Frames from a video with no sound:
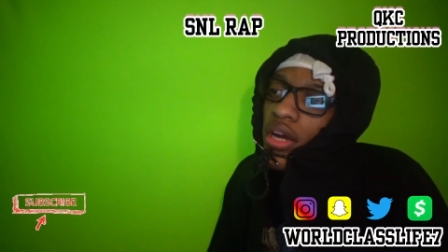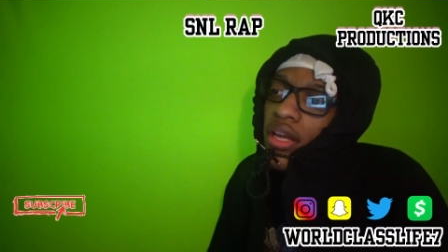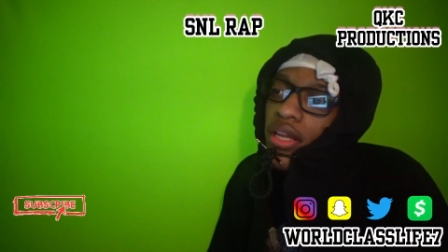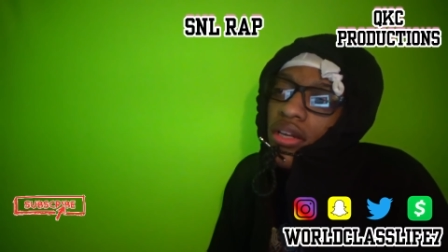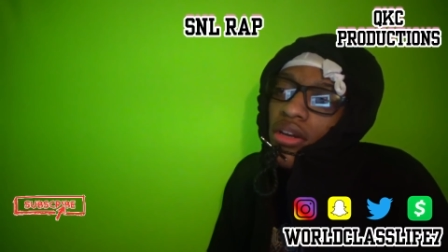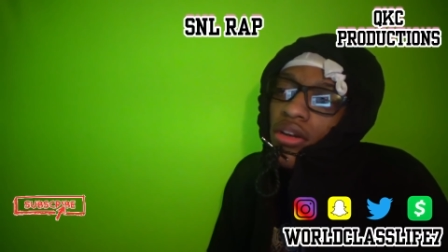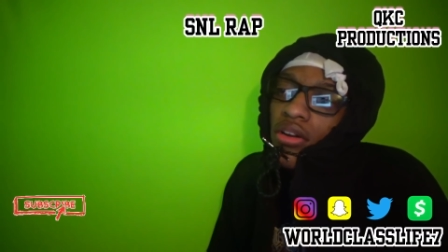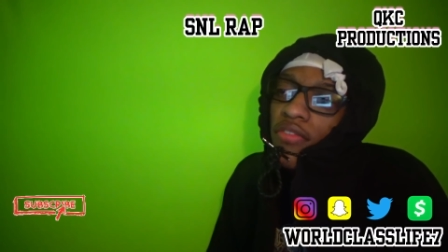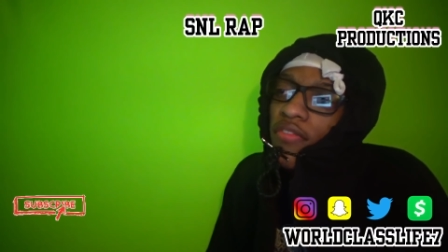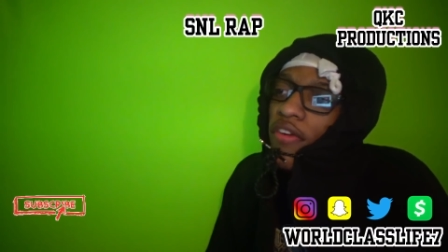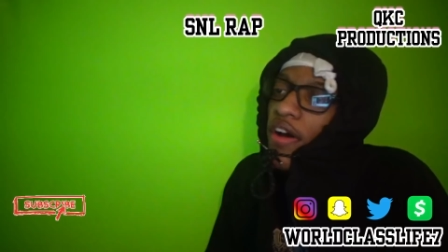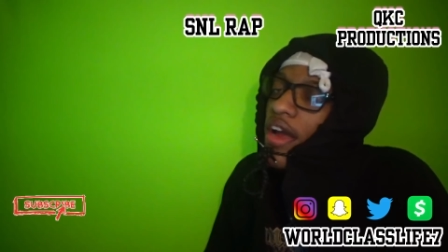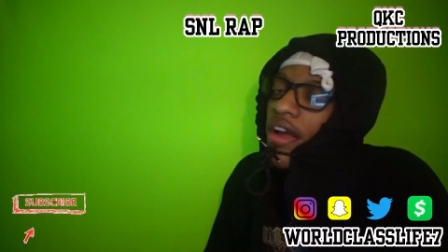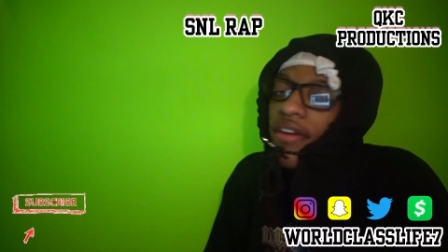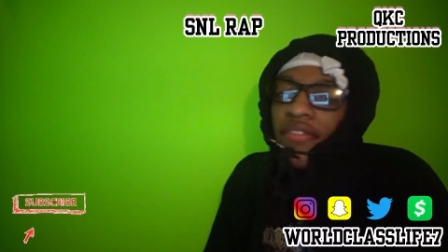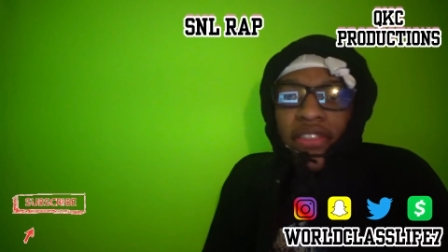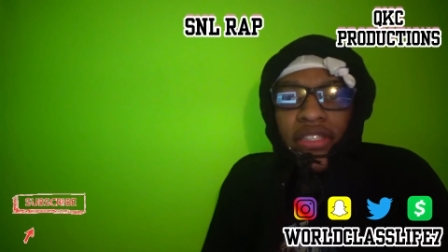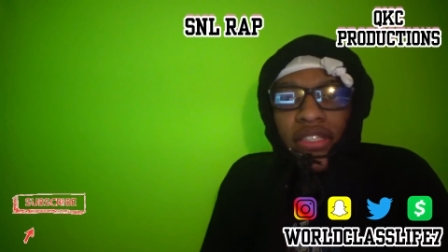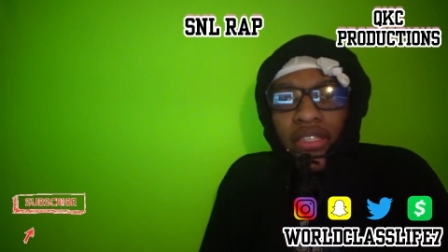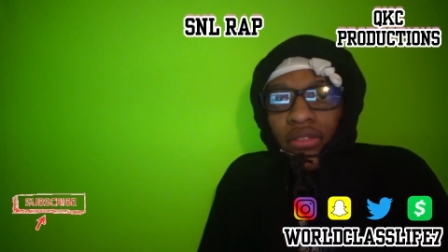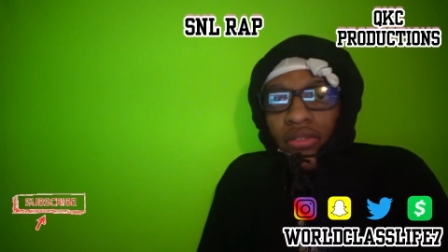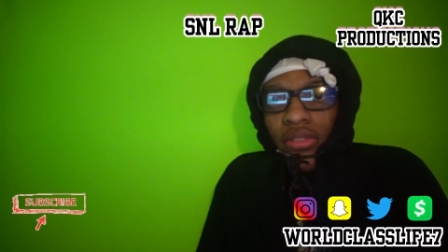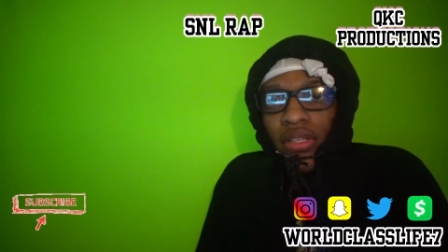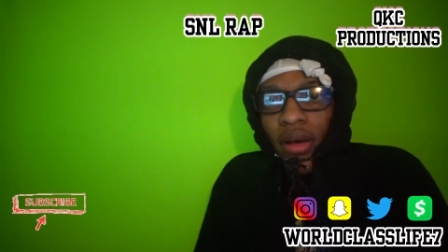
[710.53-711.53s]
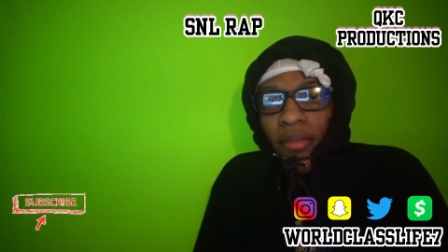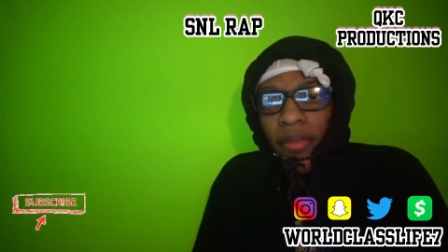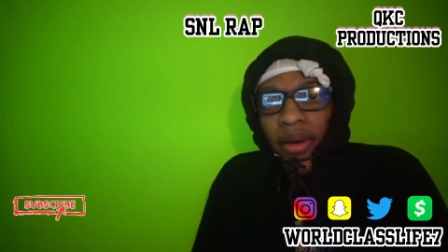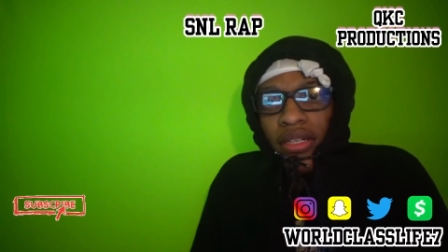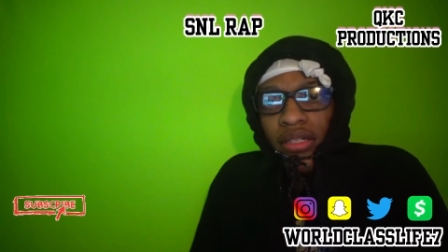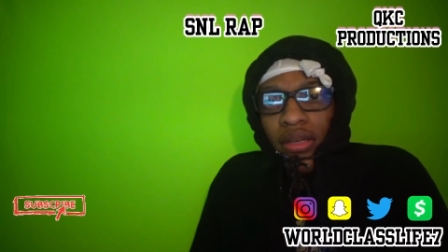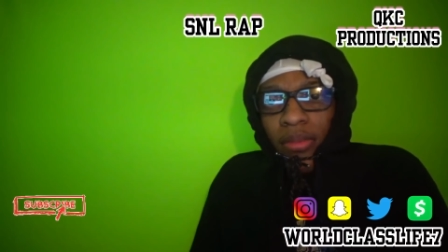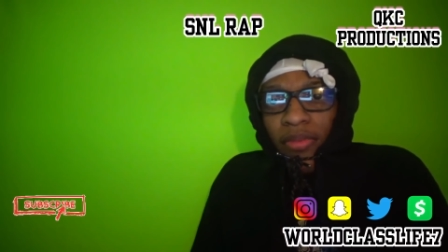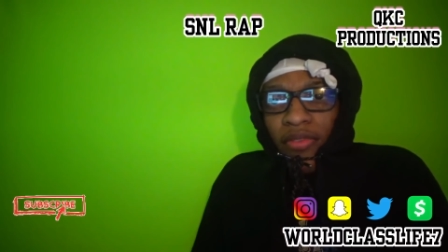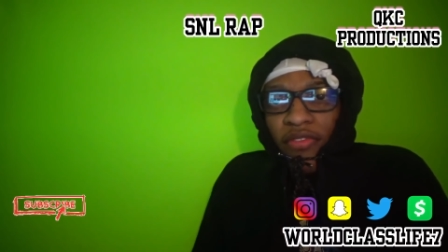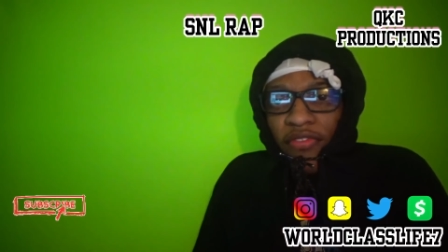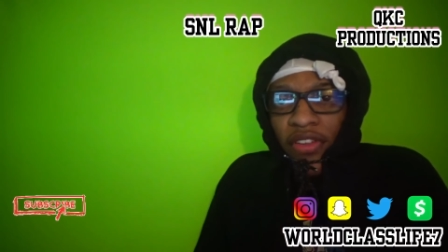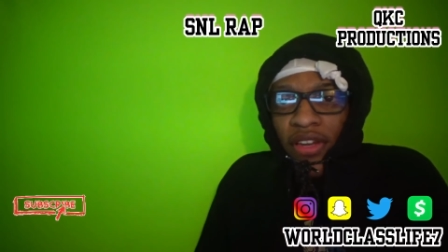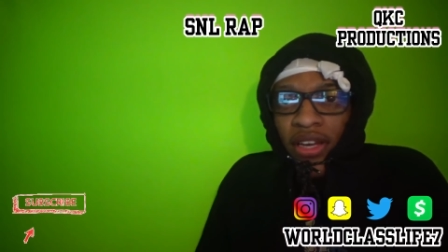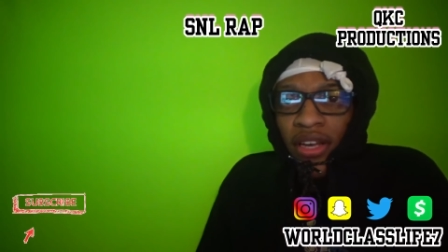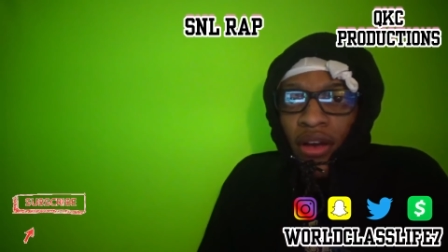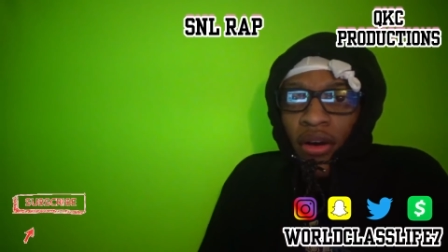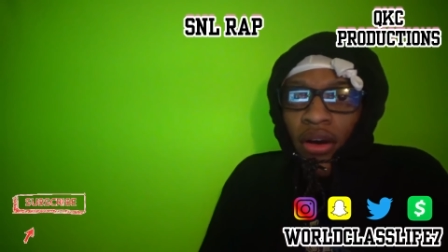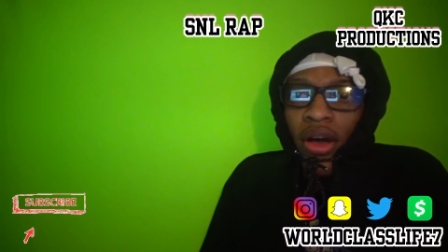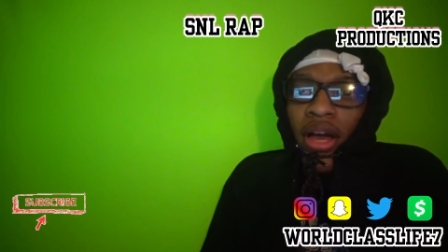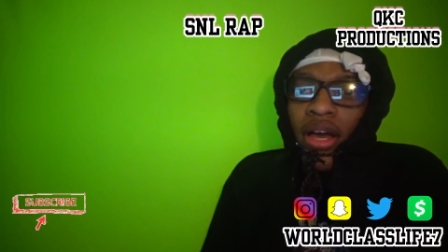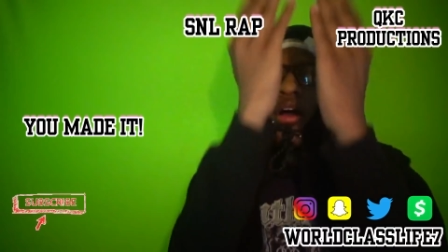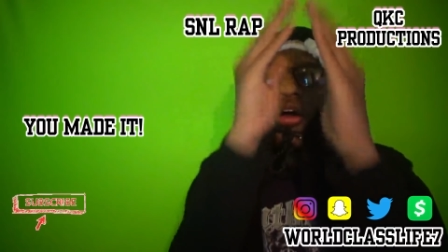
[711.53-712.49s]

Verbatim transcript: y'all notified every single time I drop a video.